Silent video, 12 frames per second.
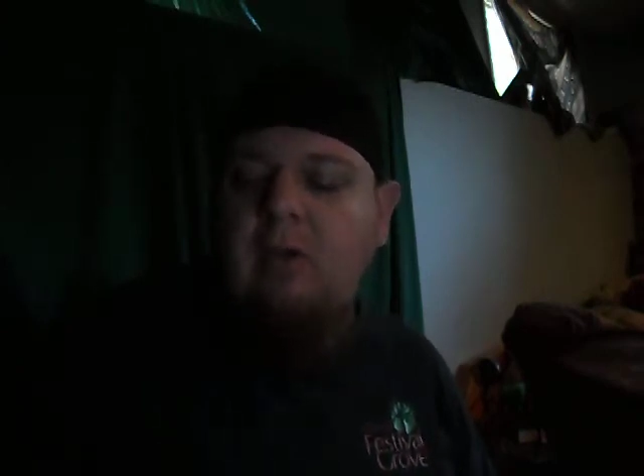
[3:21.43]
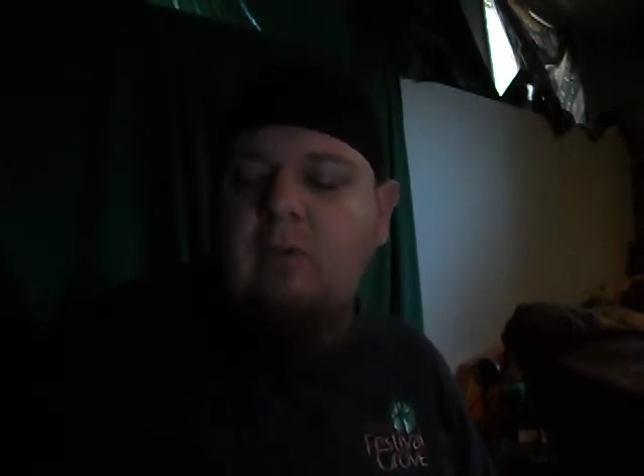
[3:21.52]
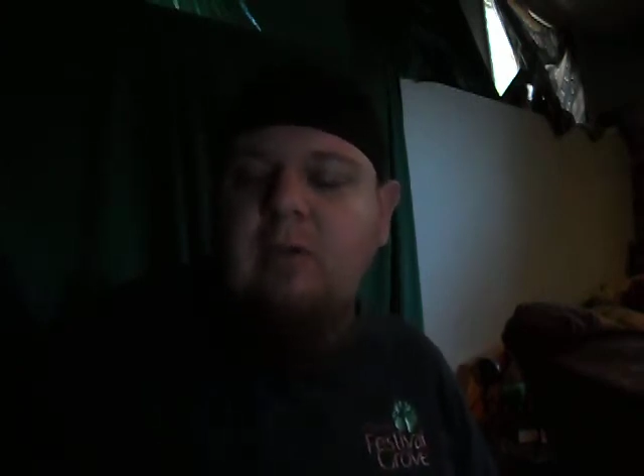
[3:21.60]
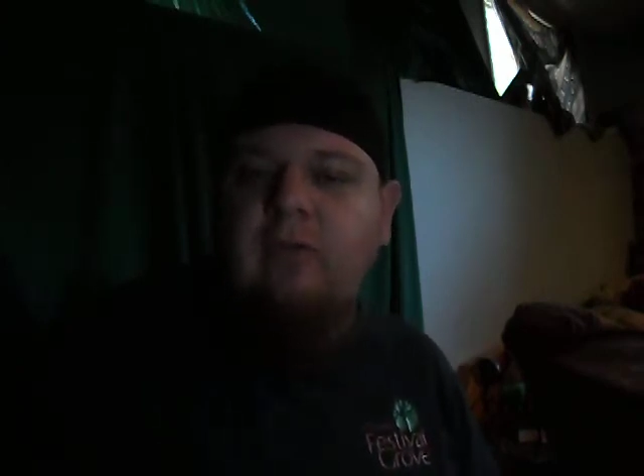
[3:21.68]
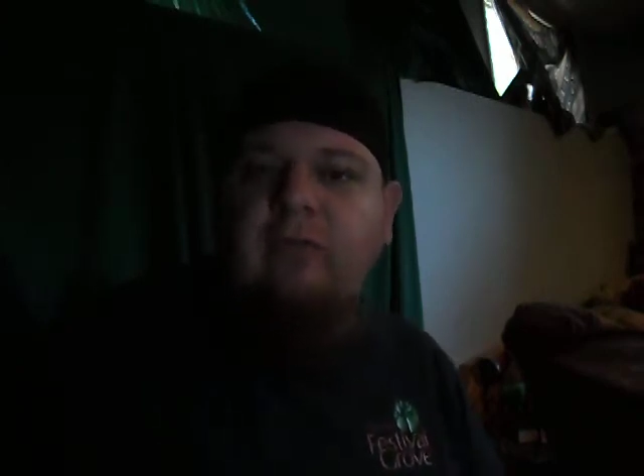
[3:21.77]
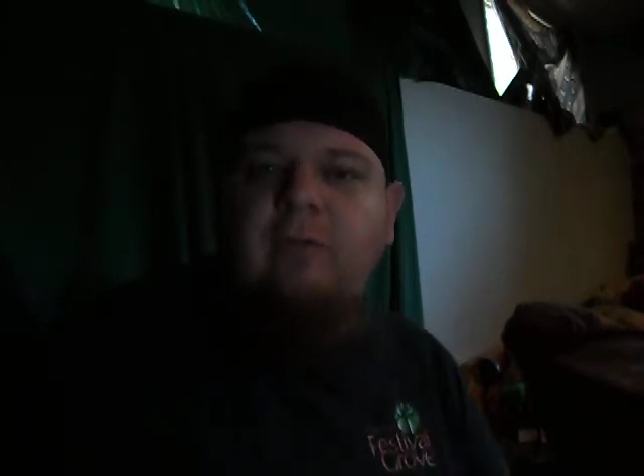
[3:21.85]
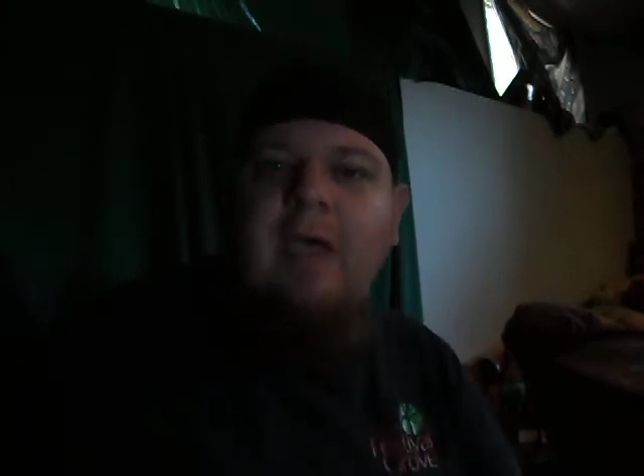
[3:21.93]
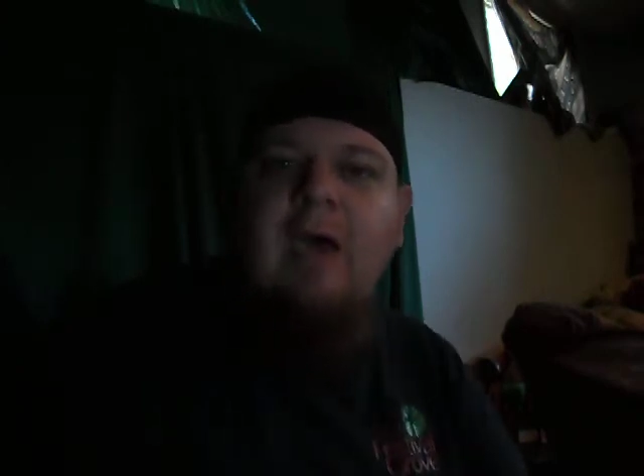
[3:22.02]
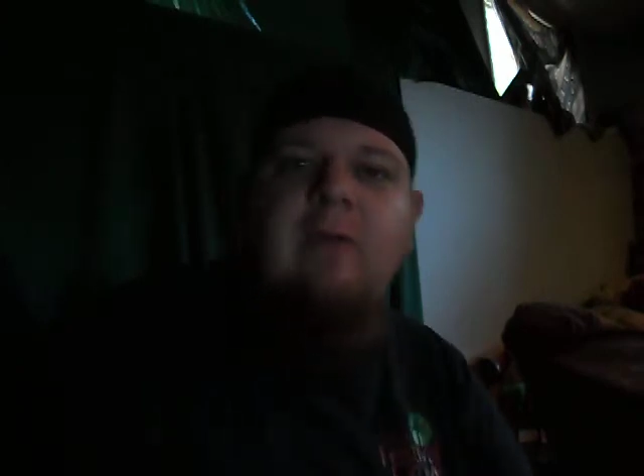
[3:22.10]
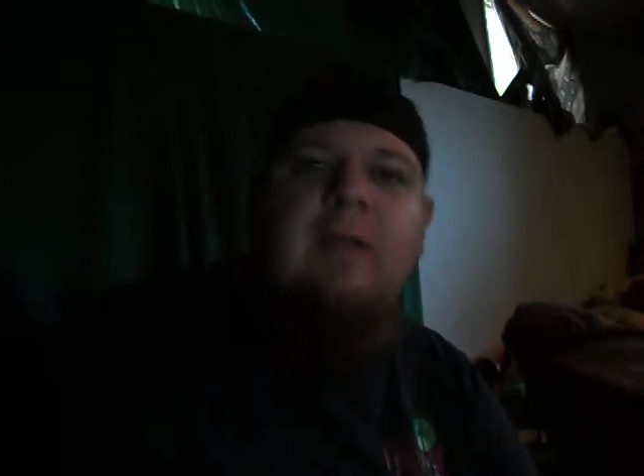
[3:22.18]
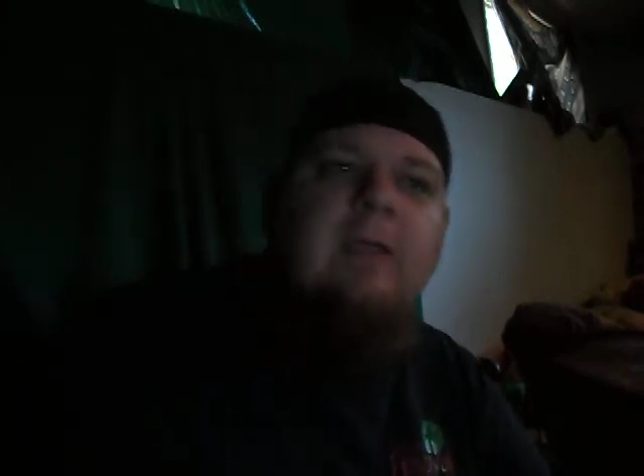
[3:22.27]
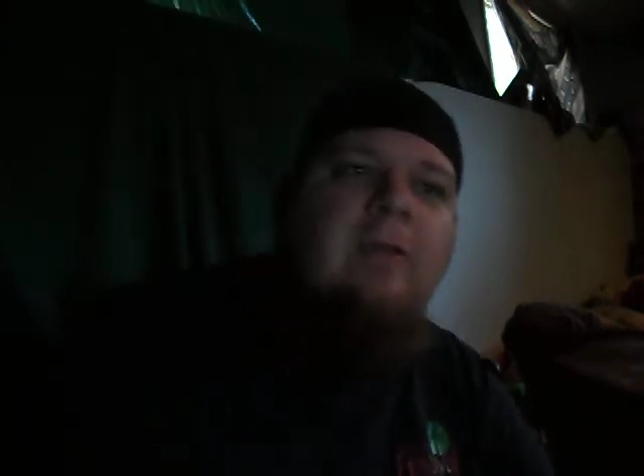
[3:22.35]
is
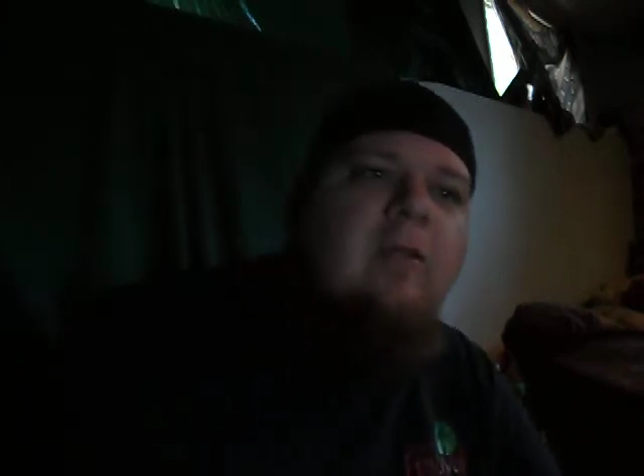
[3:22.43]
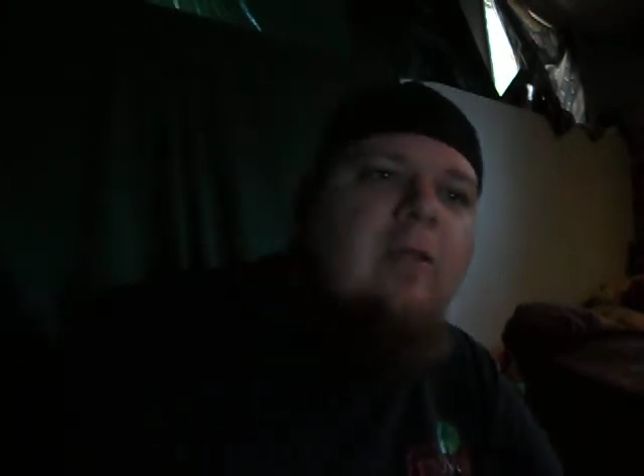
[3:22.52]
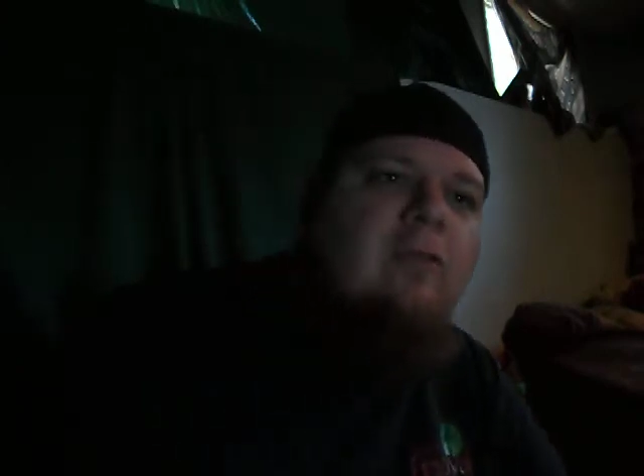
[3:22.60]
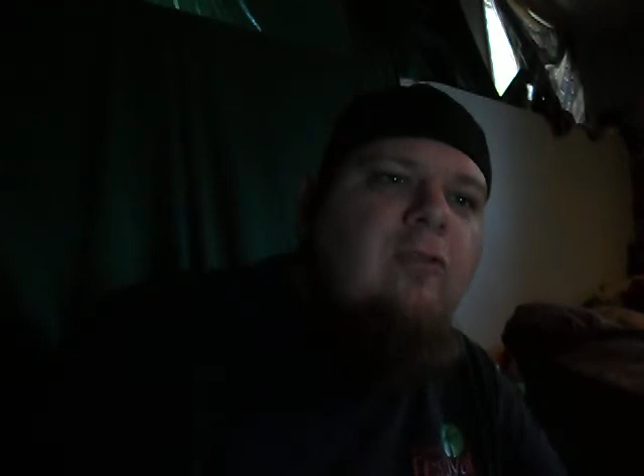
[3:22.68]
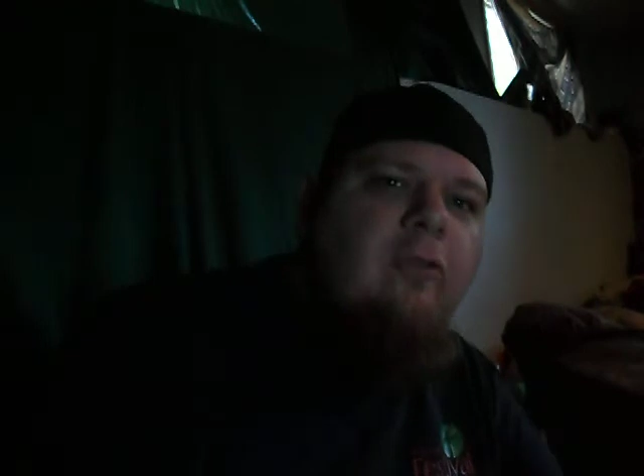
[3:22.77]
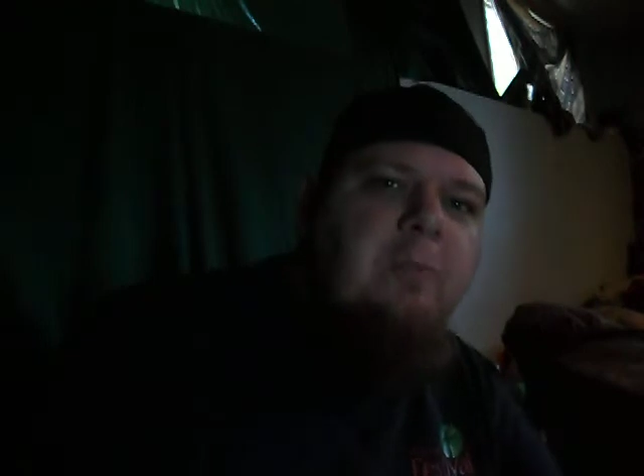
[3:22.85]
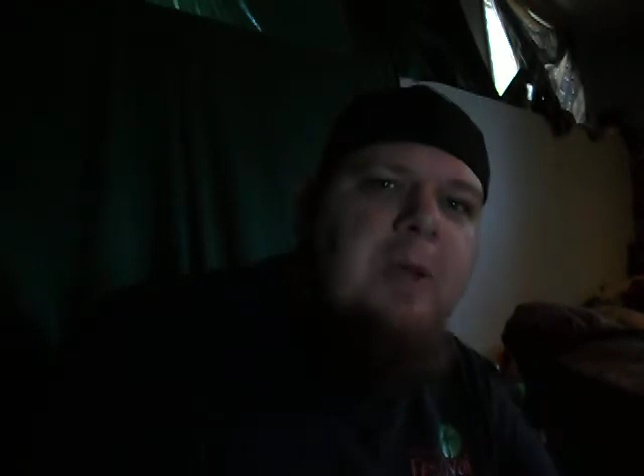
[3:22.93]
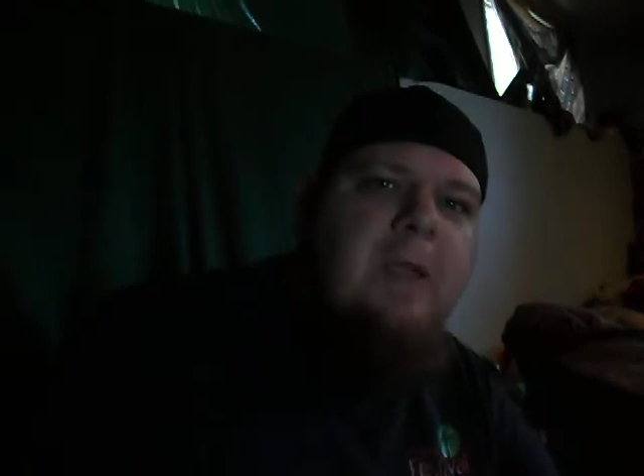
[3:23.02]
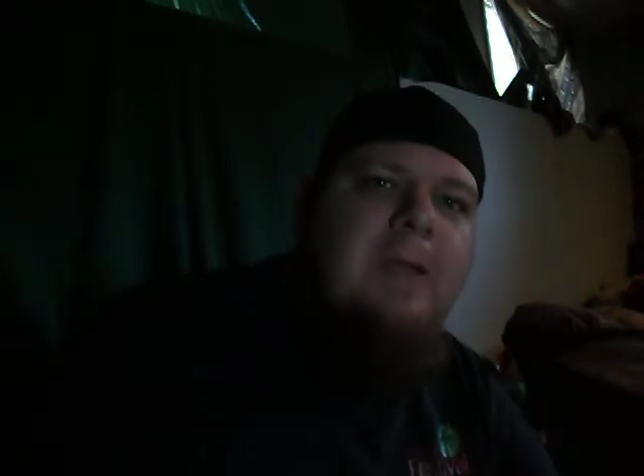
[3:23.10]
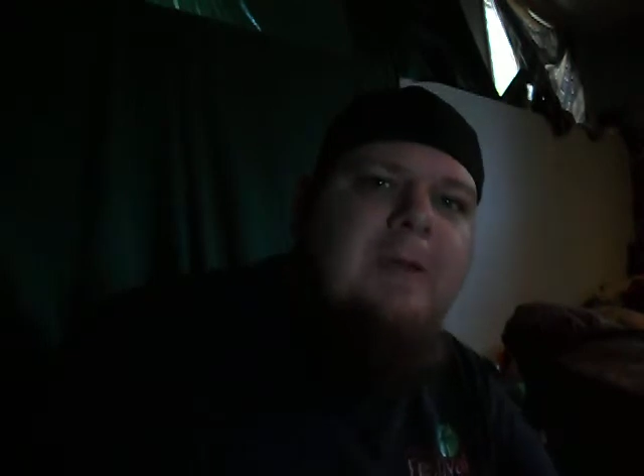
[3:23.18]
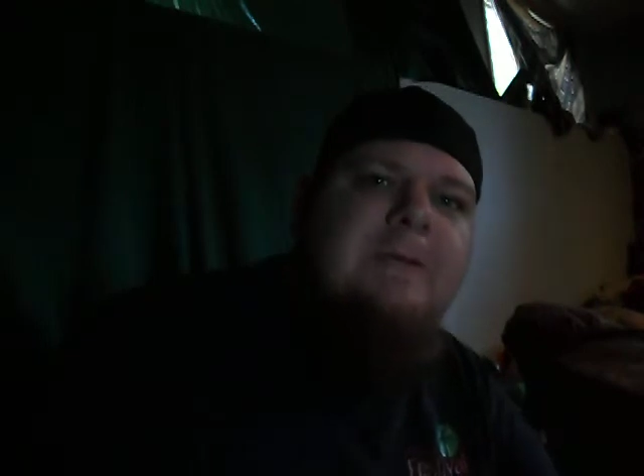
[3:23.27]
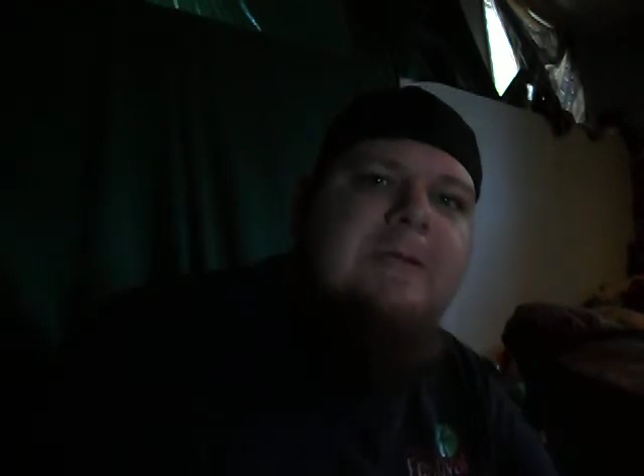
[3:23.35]
found in just being
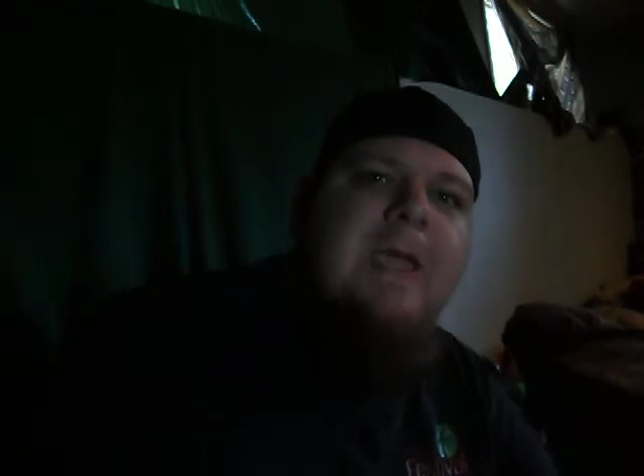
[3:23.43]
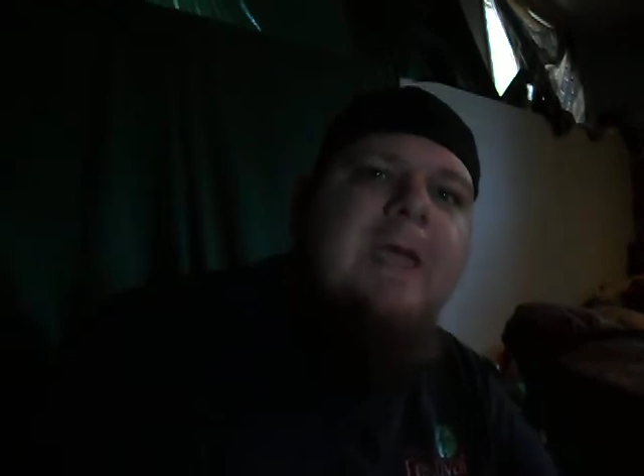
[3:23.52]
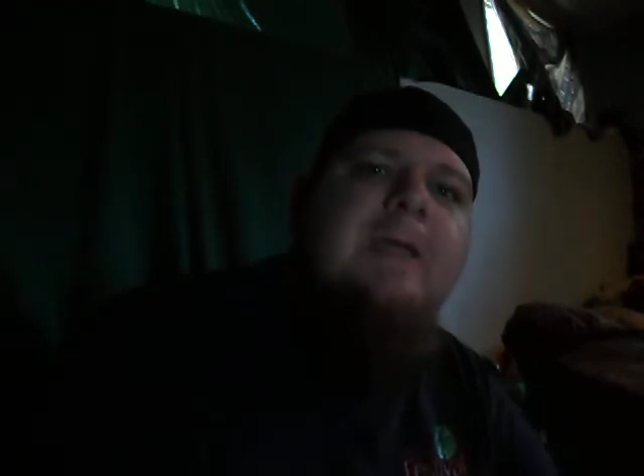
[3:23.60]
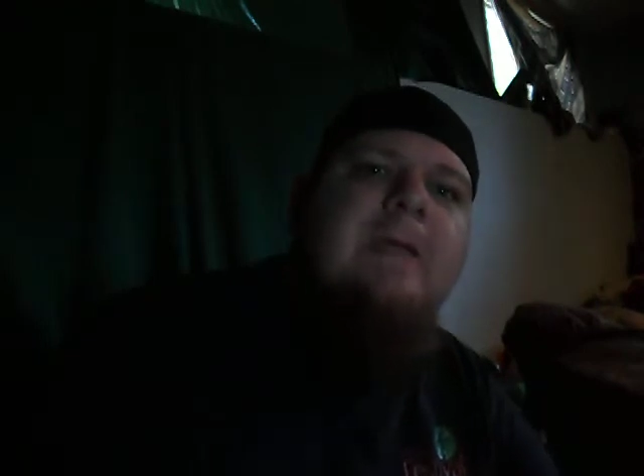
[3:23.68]
content.